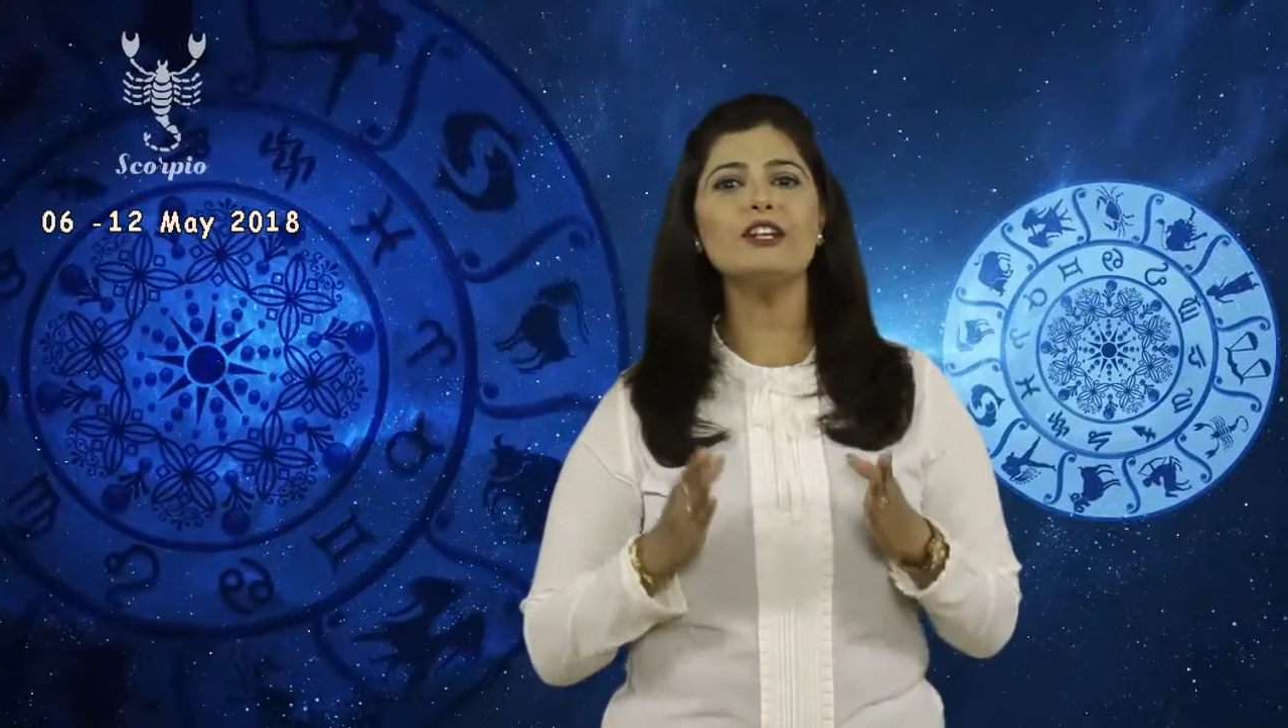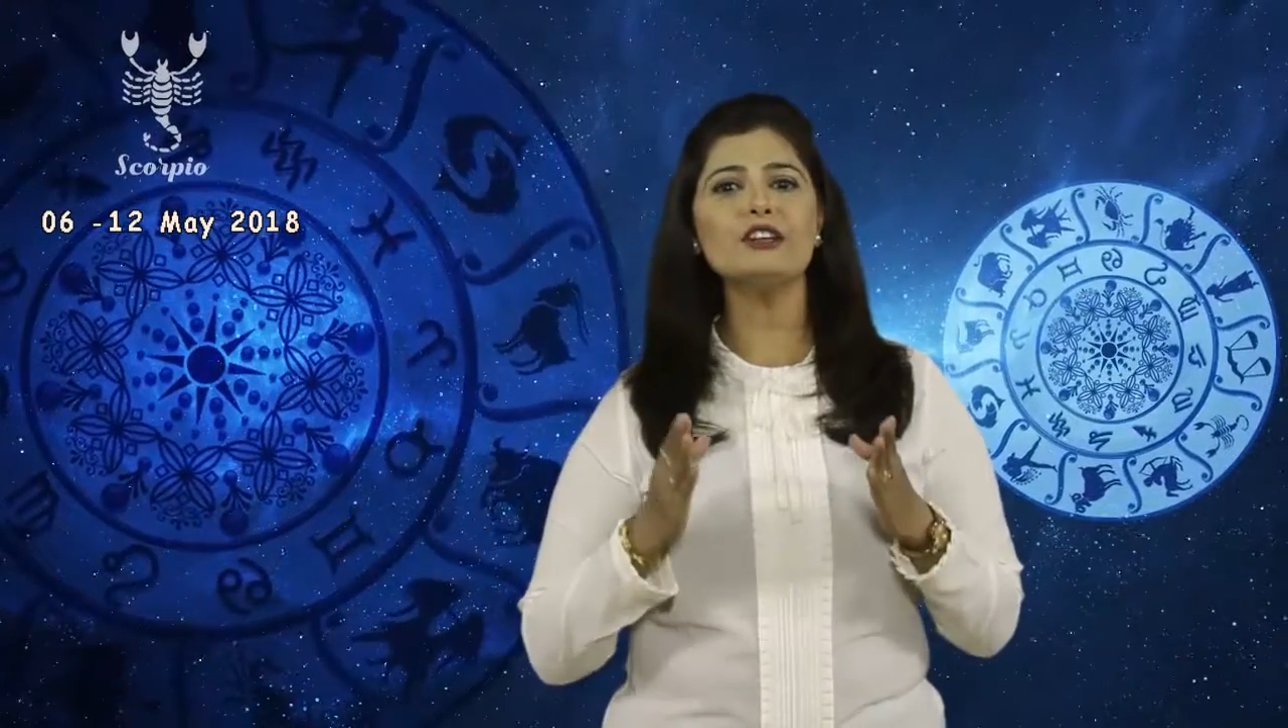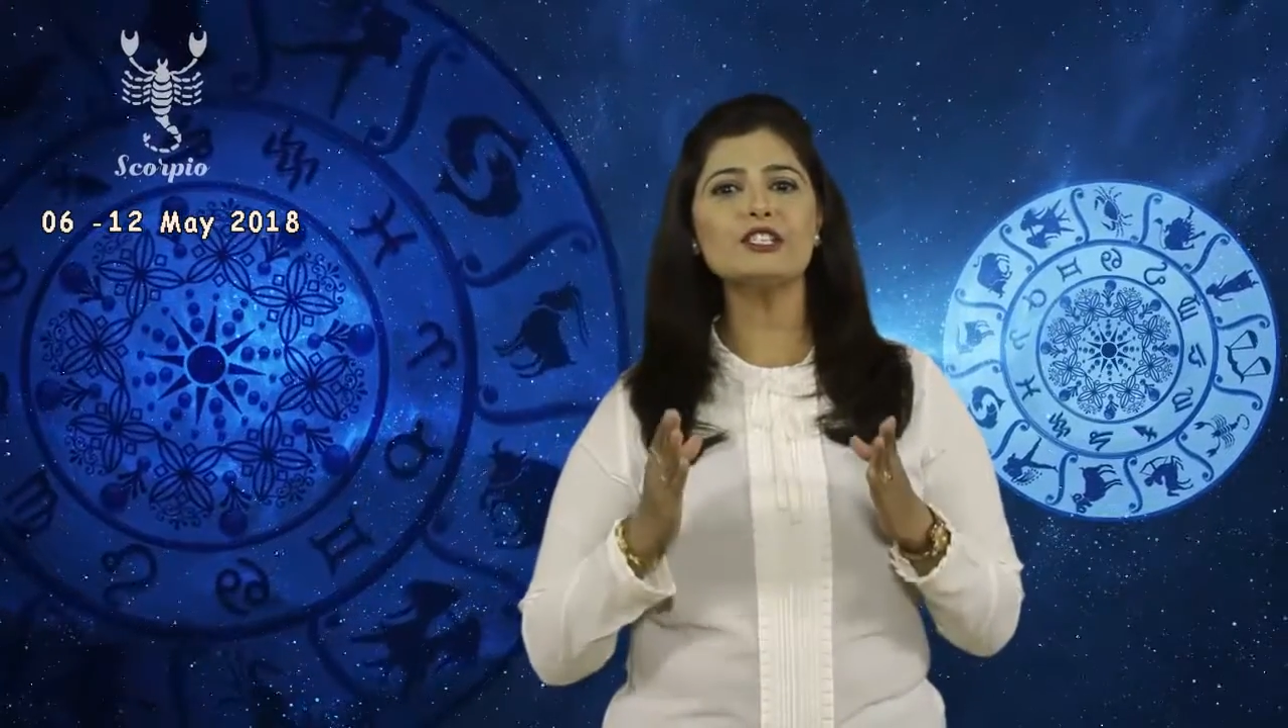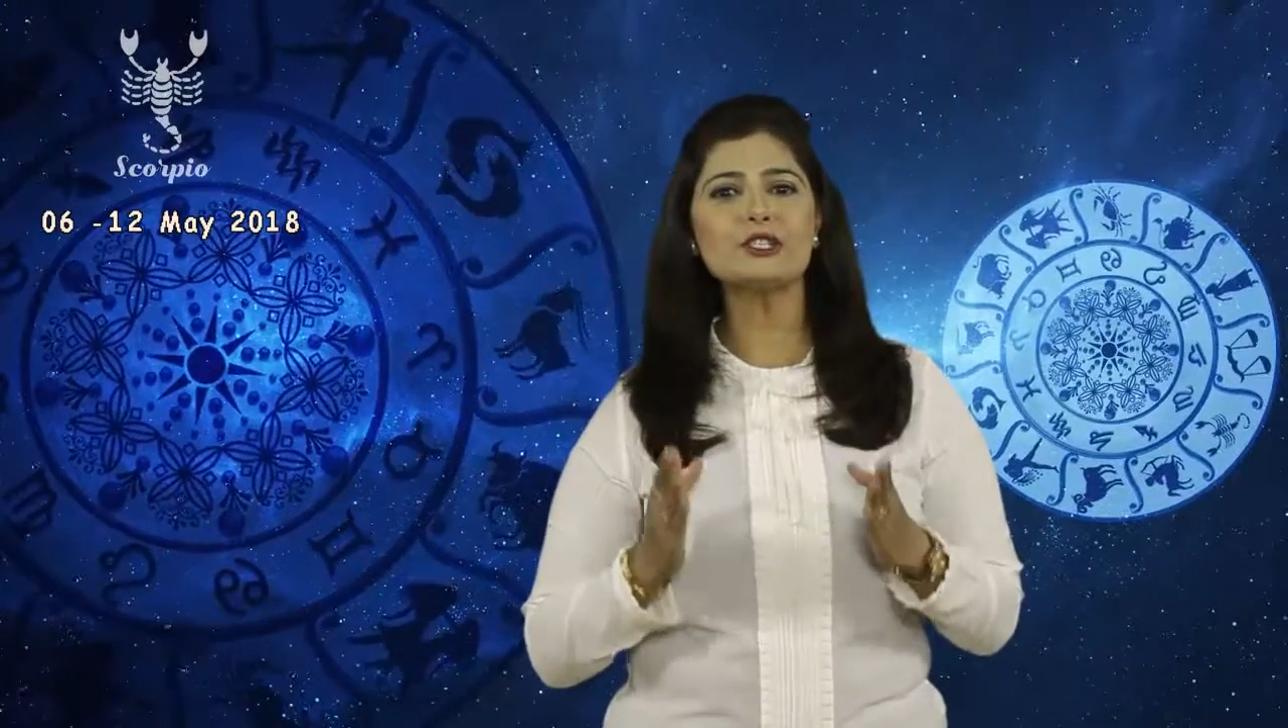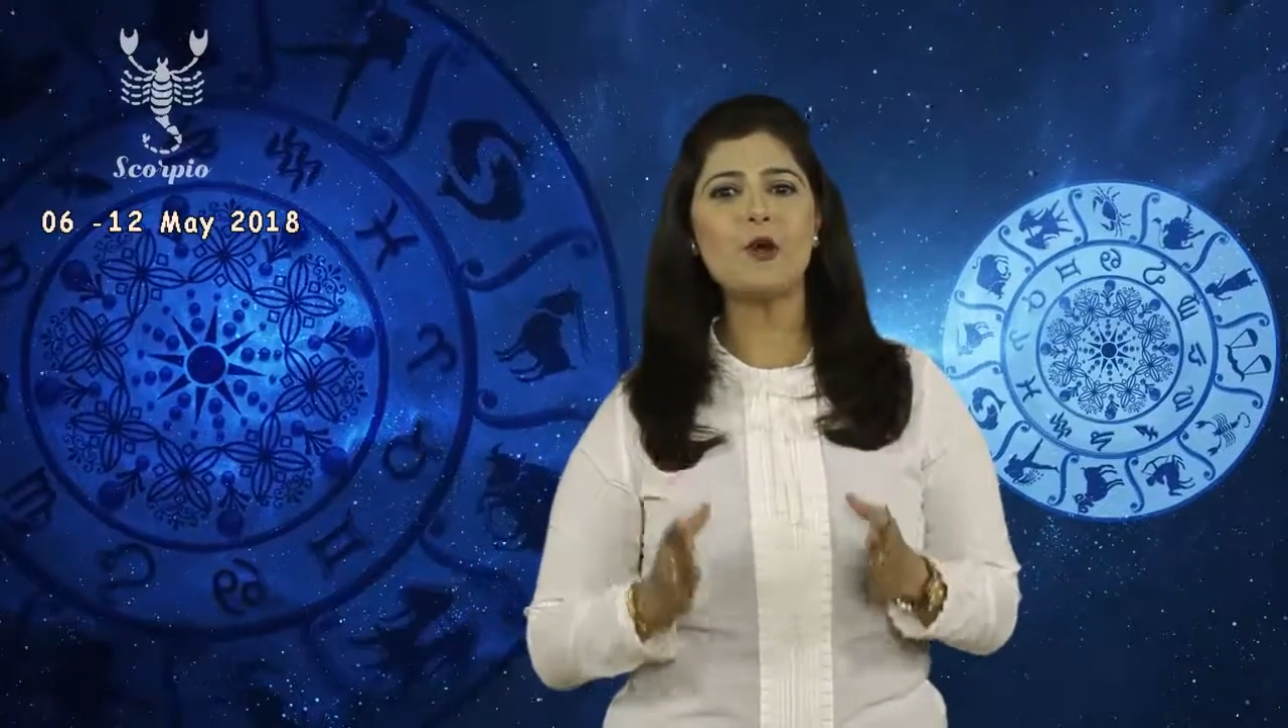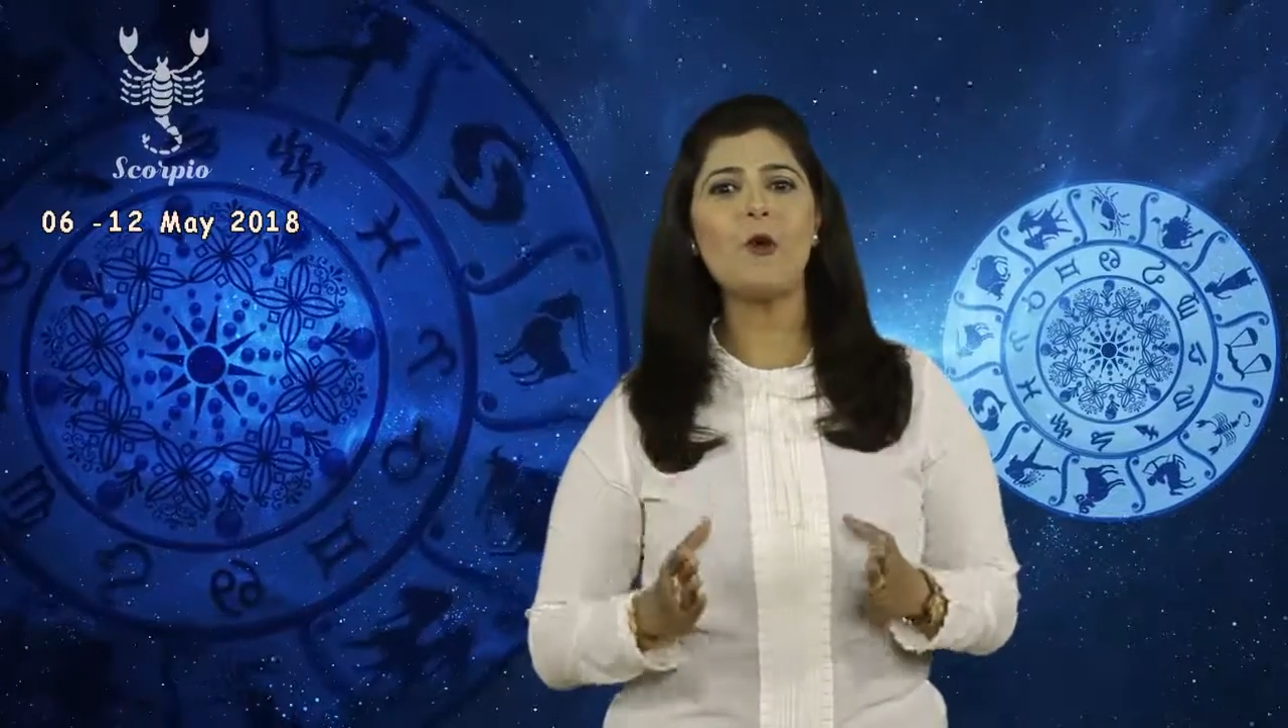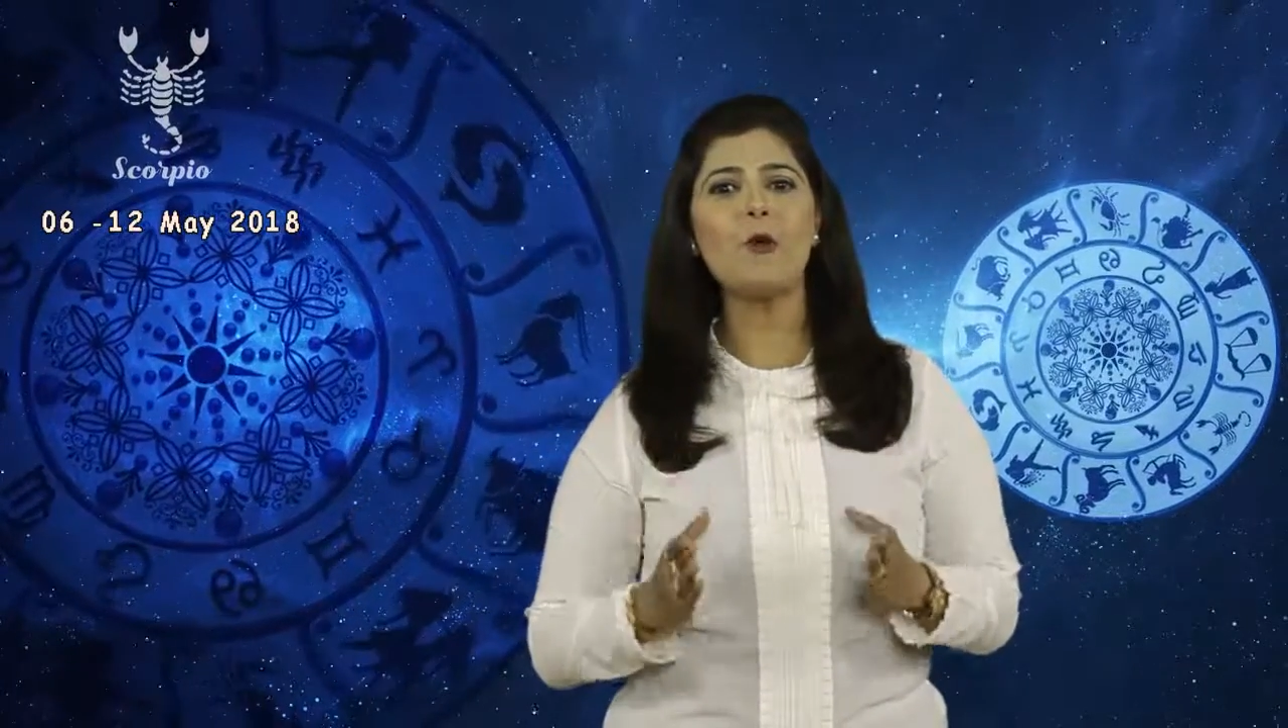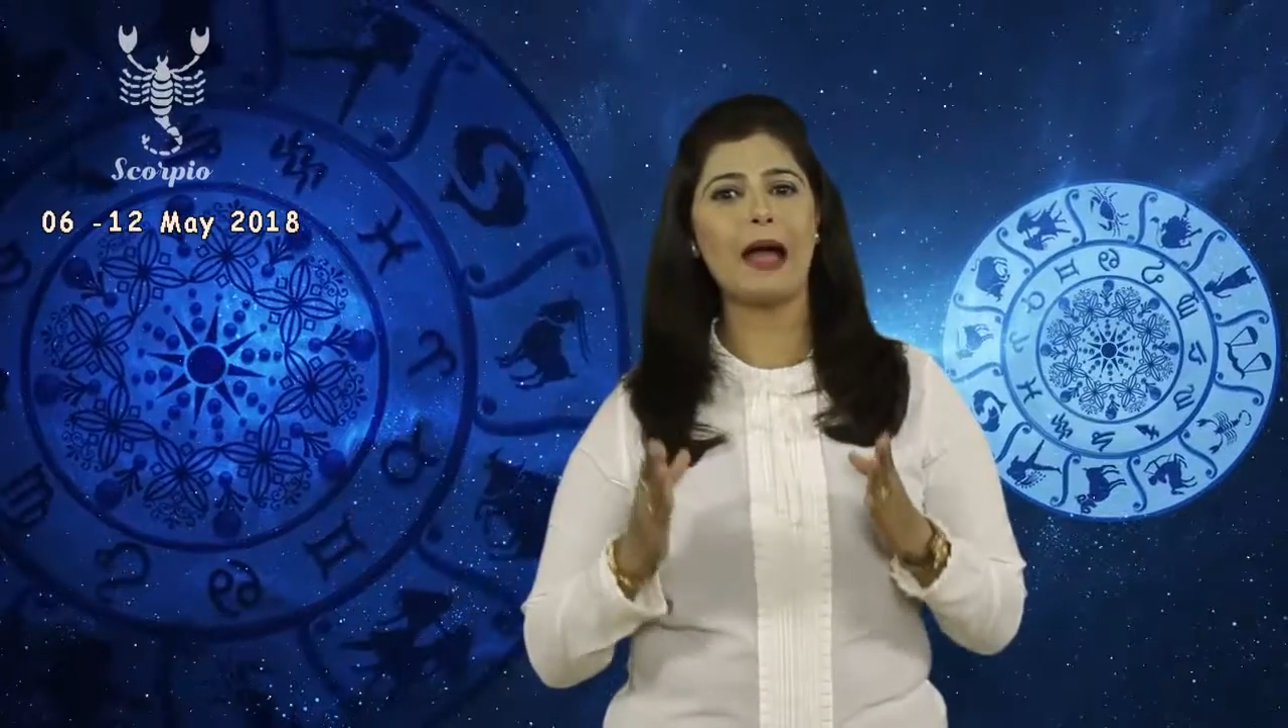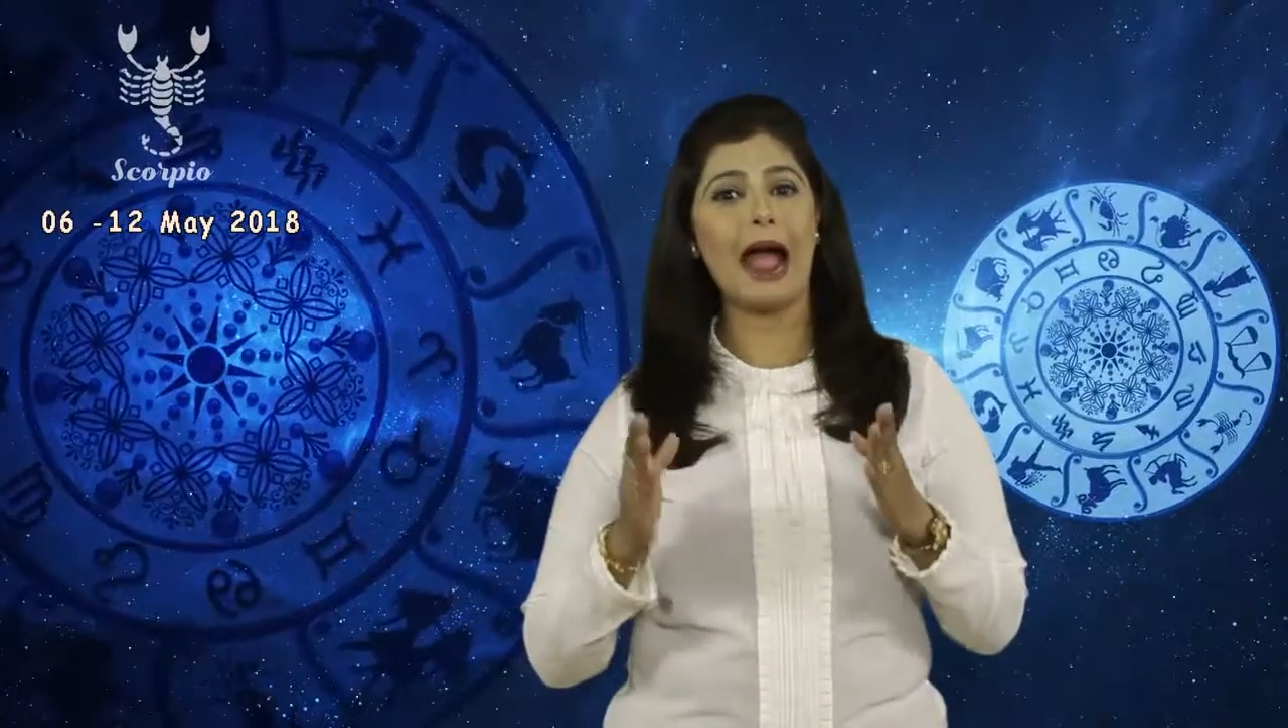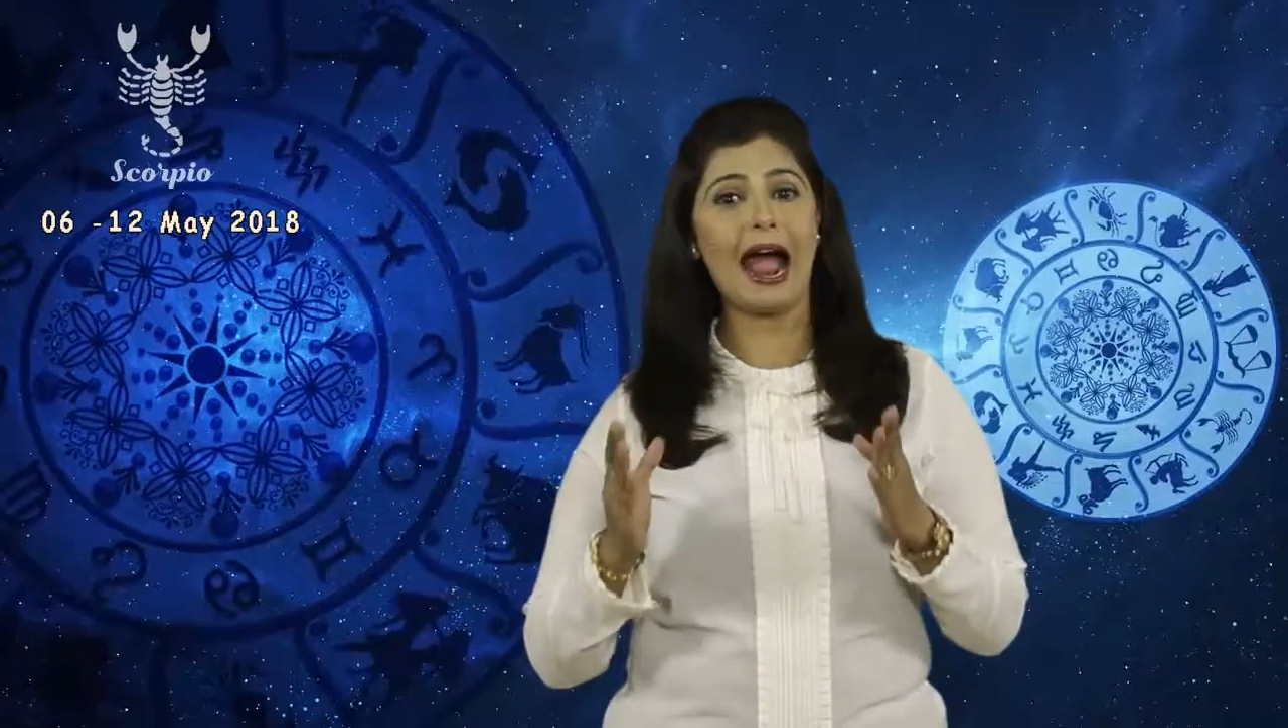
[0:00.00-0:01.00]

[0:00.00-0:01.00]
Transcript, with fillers: your scope